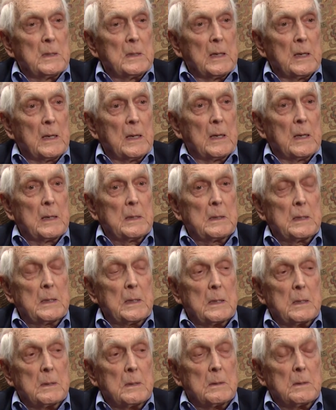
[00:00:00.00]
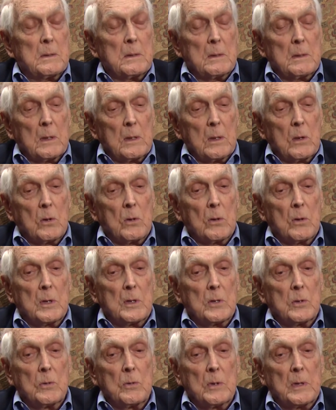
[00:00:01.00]
And I think, according
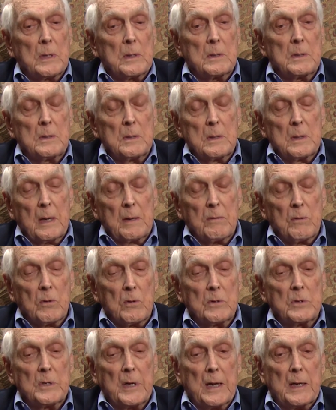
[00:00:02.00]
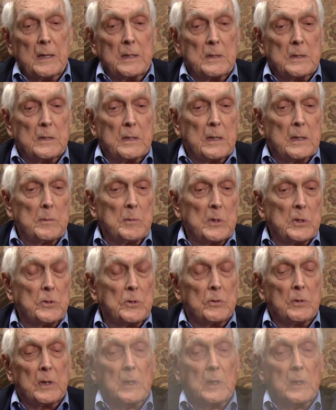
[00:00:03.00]
to what I've heard Jackie say and Mr.